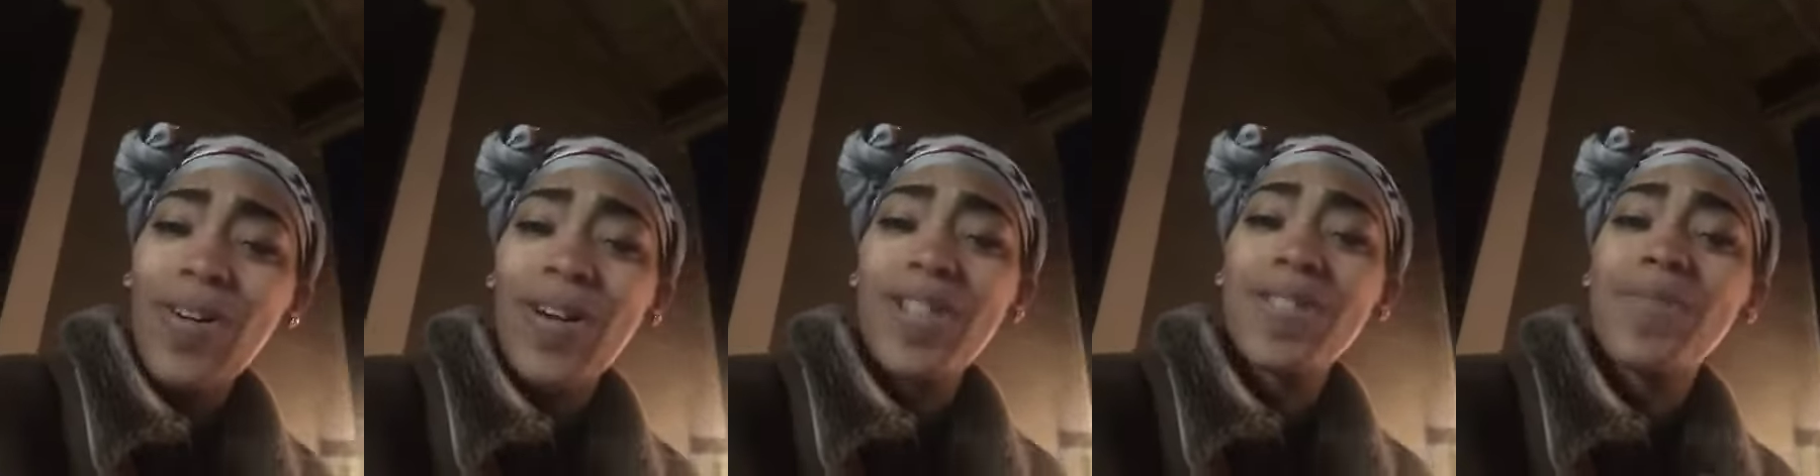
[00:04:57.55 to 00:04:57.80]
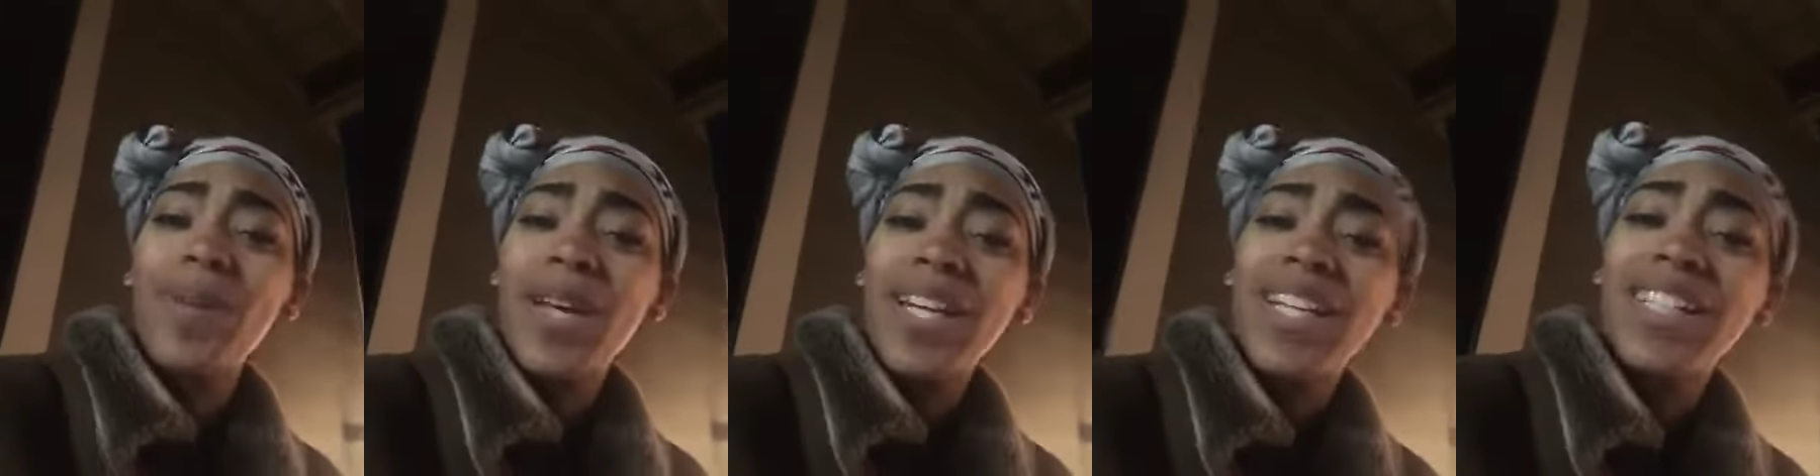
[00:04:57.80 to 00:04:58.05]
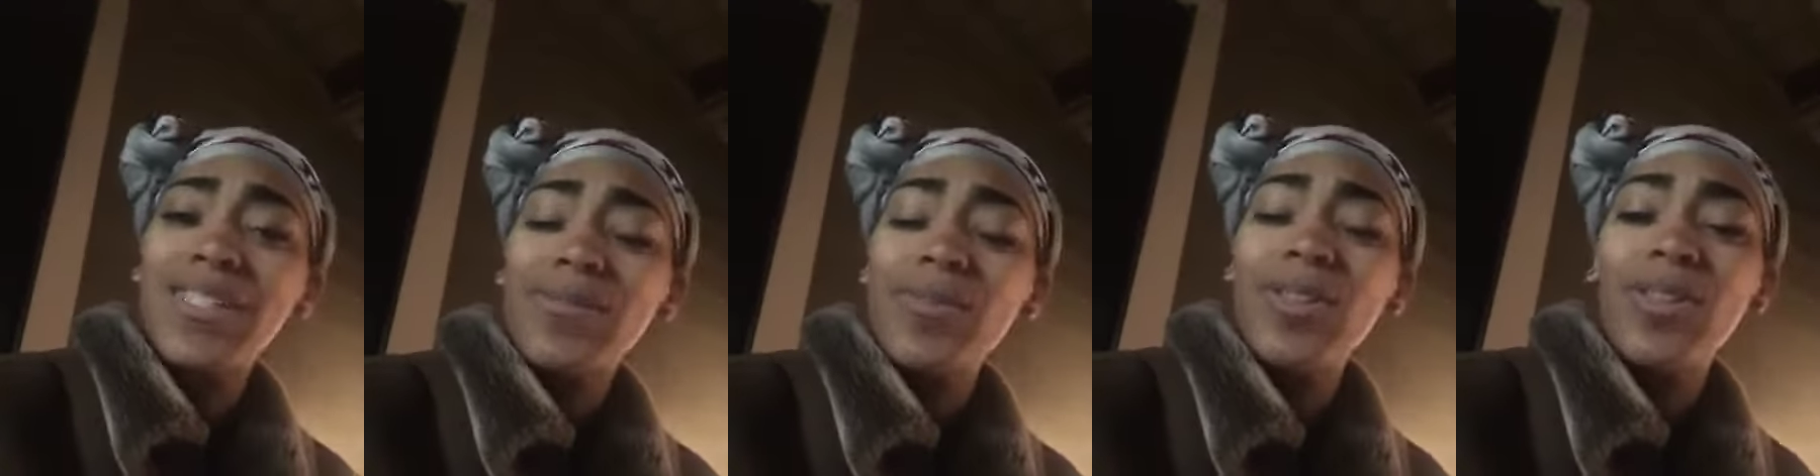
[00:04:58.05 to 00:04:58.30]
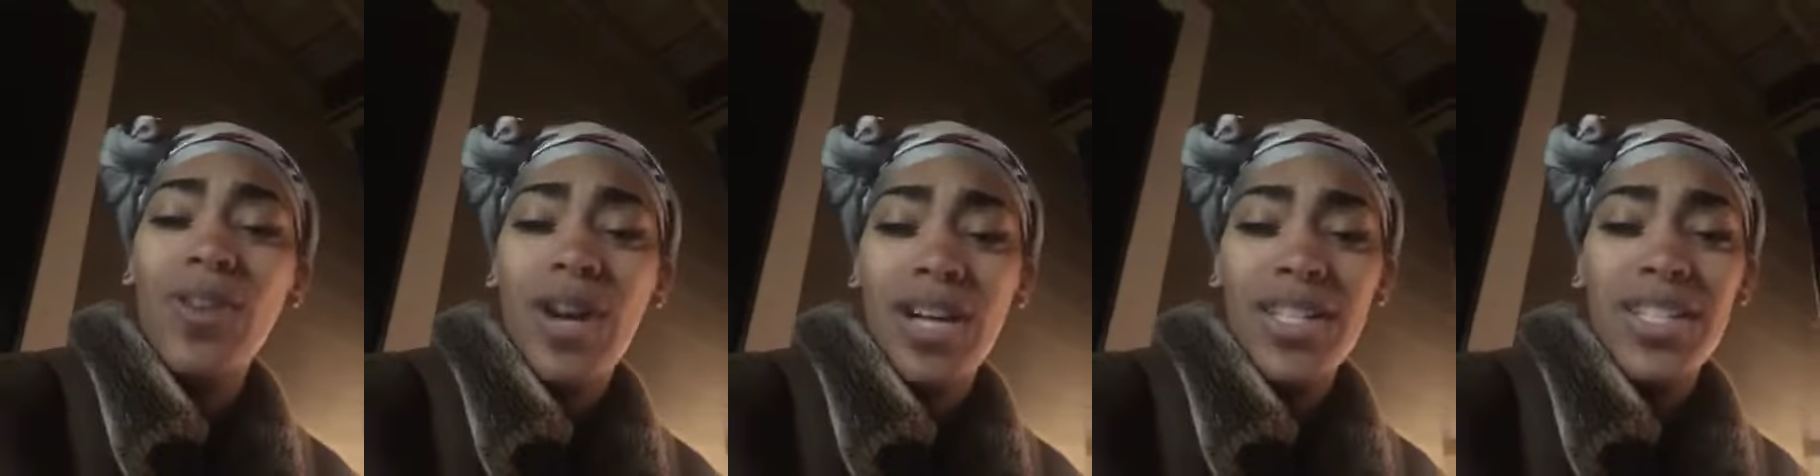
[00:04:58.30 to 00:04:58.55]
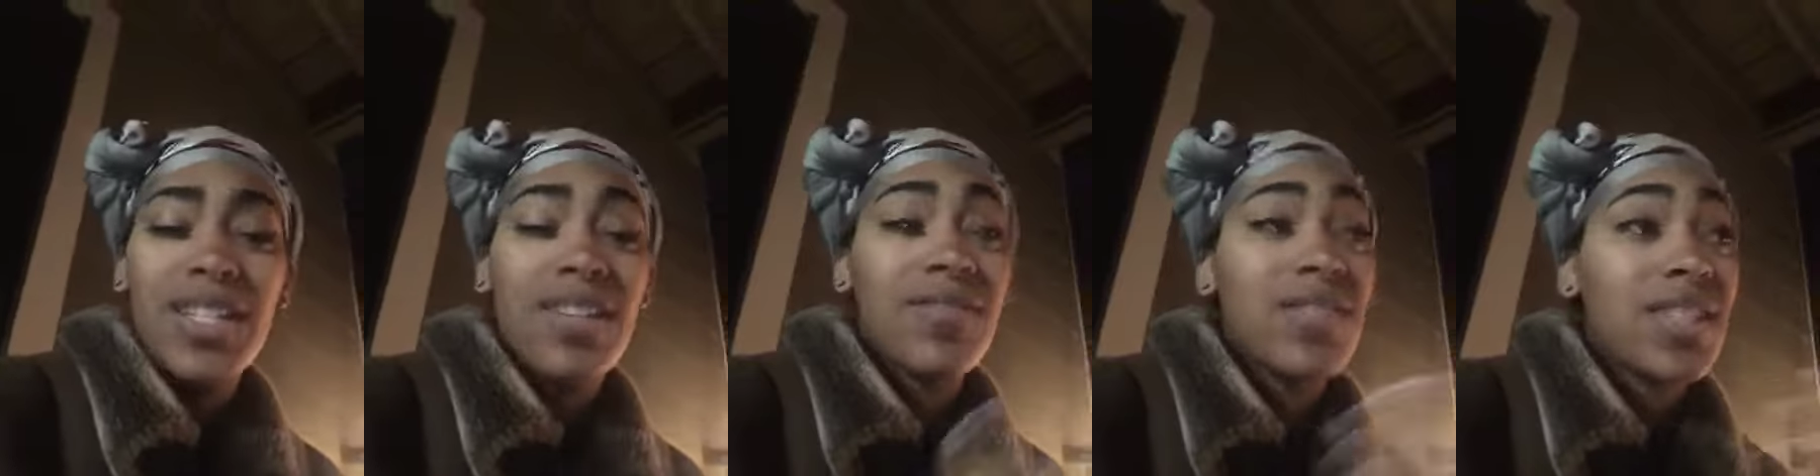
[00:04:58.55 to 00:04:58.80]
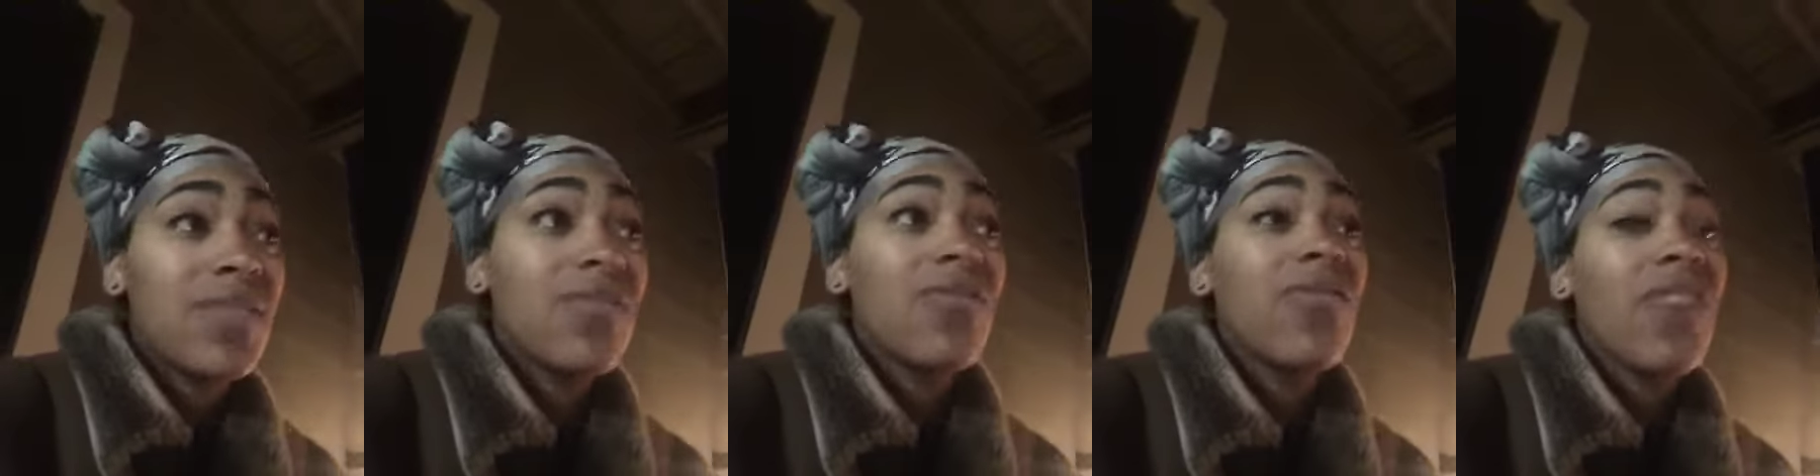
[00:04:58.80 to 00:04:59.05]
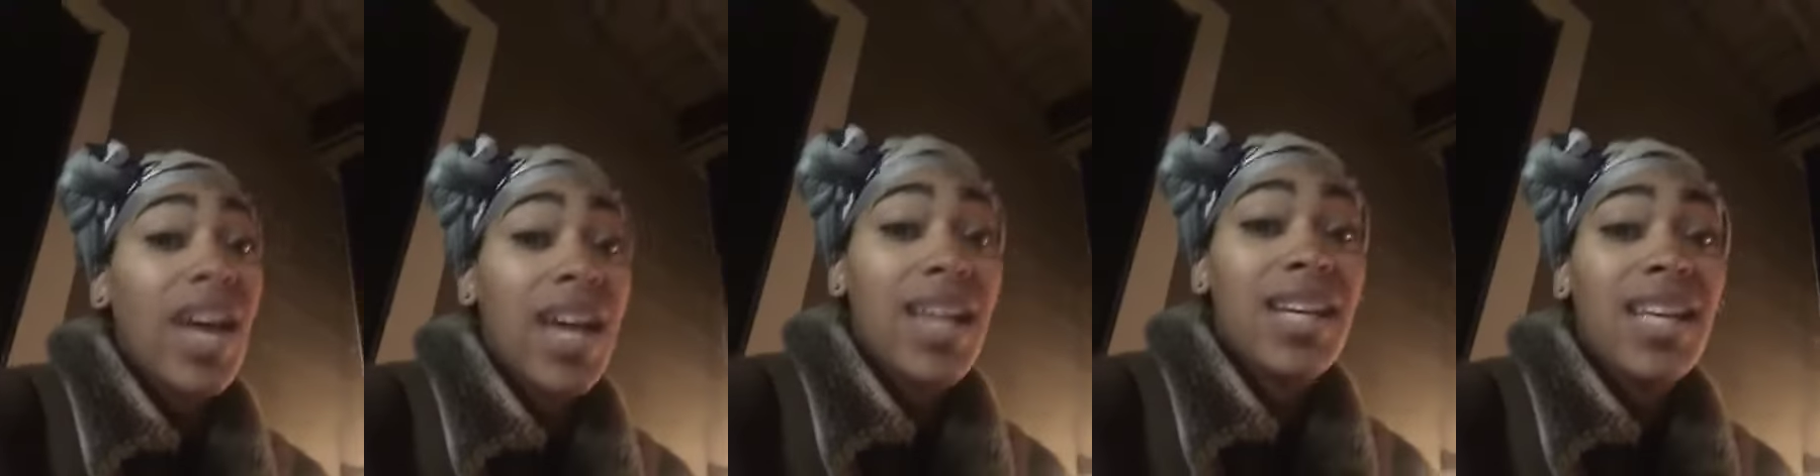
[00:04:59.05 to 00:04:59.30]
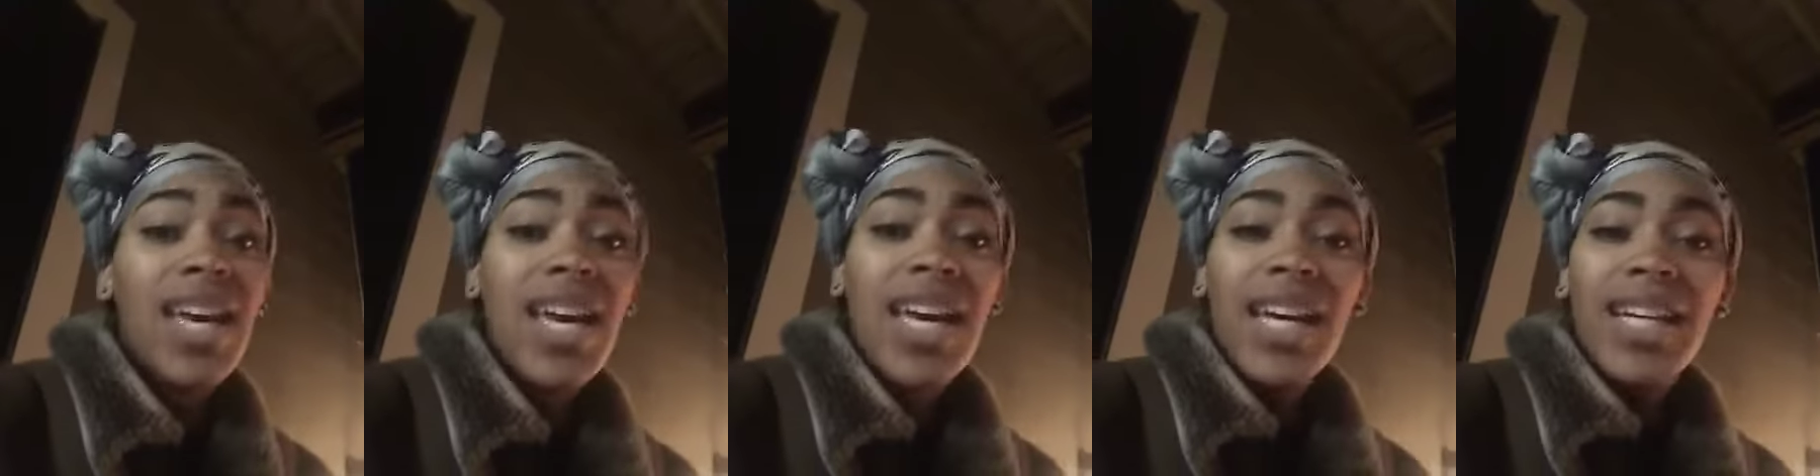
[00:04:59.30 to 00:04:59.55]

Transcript: us better than we know ourselves in fact